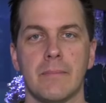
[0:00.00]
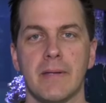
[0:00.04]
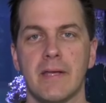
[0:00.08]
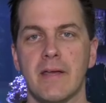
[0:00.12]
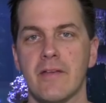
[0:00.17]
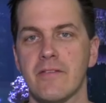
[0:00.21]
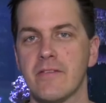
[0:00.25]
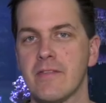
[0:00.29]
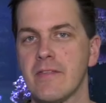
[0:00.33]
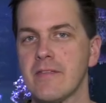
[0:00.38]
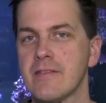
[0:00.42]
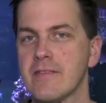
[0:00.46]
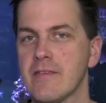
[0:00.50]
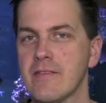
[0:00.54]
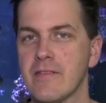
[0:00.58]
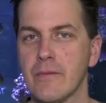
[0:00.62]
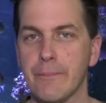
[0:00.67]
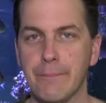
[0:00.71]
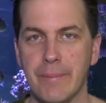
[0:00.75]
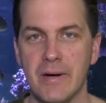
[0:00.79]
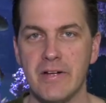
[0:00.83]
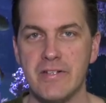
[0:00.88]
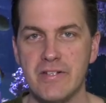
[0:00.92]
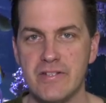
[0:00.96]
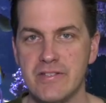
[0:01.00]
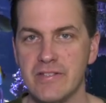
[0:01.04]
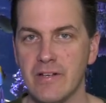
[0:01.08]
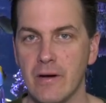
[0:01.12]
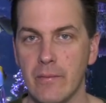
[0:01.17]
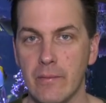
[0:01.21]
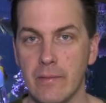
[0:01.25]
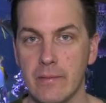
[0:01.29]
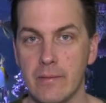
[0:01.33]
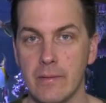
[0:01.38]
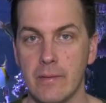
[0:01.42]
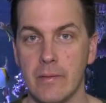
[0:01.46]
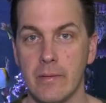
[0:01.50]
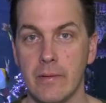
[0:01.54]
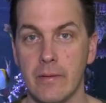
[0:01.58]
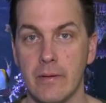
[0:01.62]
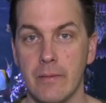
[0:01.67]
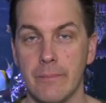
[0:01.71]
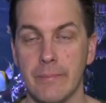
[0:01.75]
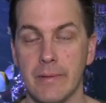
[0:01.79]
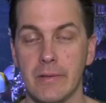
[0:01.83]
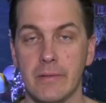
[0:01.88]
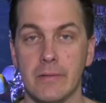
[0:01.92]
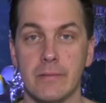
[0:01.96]
Because this is a budget saltwater
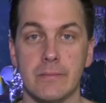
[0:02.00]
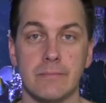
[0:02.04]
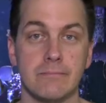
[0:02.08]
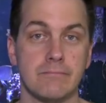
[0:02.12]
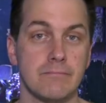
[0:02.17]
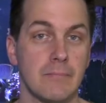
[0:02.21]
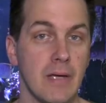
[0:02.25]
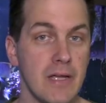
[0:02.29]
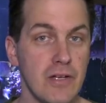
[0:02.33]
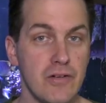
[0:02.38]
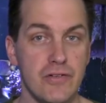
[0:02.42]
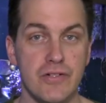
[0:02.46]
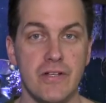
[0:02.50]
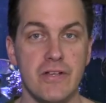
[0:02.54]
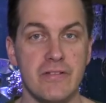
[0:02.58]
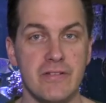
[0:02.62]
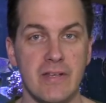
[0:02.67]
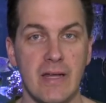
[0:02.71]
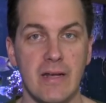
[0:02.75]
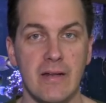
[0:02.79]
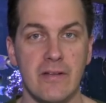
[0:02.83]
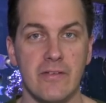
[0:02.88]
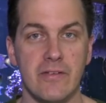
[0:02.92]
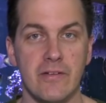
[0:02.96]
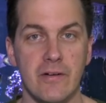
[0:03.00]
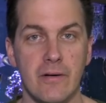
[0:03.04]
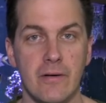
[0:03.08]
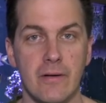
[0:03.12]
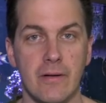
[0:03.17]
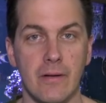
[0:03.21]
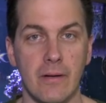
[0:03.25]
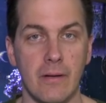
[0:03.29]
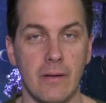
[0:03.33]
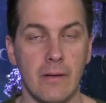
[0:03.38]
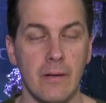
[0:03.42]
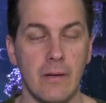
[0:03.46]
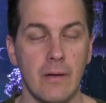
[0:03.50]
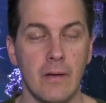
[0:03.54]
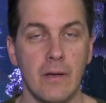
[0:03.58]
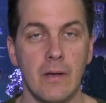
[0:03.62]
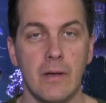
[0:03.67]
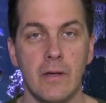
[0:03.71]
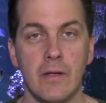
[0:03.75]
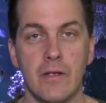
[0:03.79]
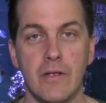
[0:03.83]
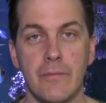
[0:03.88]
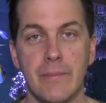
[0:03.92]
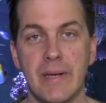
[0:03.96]
aquarium build and you're just getting started.
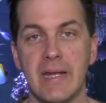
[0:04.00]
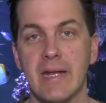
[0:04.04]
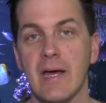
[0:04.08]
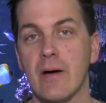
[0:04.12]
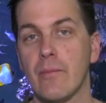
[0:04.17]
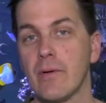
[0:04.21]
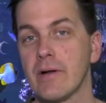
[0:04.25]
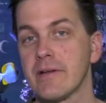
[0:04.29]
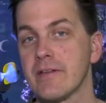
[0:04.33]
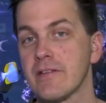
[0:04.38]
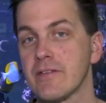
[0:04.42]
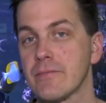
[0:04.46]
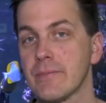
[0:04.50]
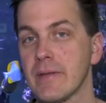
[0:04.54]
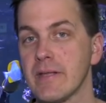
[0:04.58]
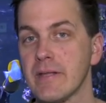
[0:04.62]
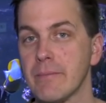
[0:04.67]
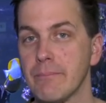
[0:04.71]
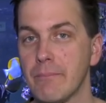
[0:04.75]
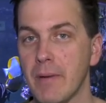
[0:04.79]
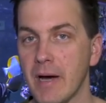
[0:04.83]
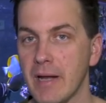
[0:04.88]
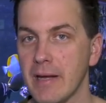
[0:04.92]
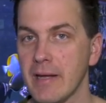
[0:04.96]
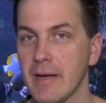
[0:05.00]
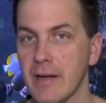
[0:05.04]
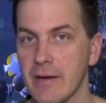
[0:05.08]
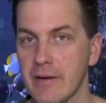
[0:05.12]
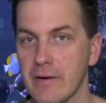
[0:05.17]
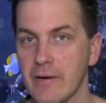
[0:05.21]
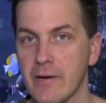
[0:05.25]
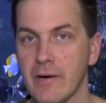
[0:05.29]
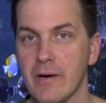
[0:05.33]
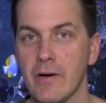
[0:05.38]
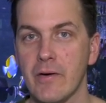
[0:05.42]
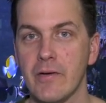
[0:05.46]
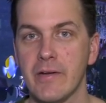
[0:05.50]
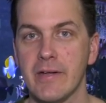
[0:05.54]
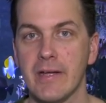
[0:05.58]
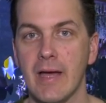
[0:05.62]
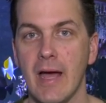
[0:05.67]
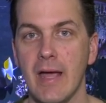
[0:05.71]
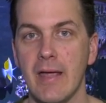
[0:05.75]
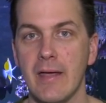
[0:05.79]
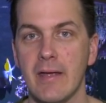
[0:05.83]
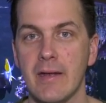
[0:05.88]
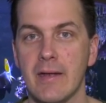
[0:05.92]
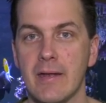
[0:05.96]
You may not want to spend the money on an
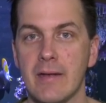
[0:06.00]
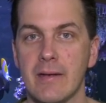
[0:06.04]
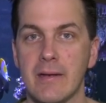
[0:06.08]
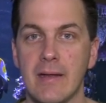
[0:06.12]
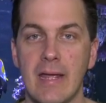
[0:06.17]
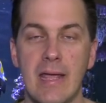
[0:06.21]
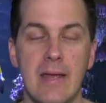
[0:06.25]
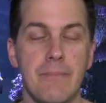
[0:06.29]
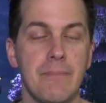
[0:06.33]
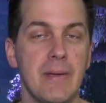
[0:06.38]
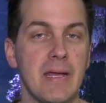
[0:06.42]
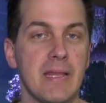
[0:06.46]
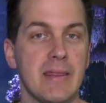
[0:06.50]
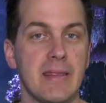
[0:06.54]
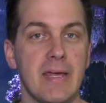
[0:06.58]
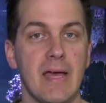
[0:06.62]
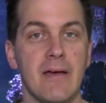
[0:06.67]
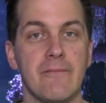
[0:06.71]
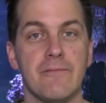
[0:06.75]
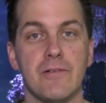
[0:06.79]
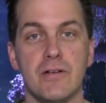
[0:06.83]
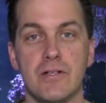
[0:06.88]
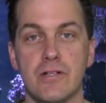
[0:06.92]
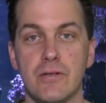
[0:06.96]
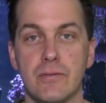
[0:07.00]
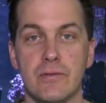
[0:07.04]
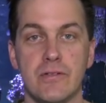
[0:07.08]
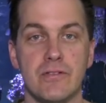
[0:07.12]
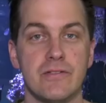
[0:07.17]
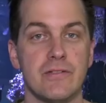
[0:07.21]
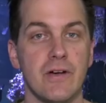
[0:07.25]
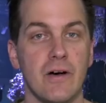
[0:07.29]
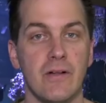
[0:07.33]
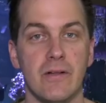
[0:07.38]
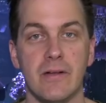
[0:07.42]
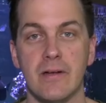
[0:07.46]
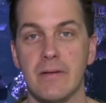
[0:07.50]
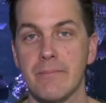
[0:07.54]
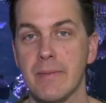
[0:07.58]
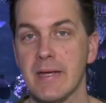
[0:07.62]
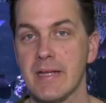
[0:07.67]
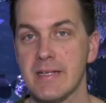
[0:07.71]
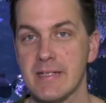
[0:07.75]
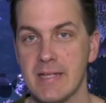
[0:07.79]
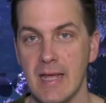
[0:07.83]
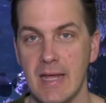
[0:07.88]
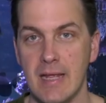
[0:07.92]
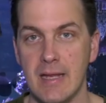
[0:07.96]
RODI unit and make the effort to install it and
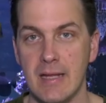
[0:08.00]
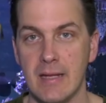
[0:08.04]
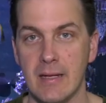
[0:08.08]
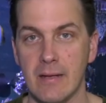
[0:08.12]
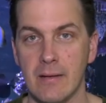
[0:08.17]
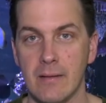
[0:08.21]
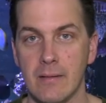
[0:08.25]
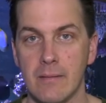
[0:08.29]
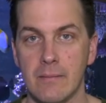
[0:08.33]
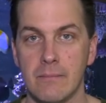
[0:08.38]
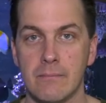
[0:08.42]
maintain it.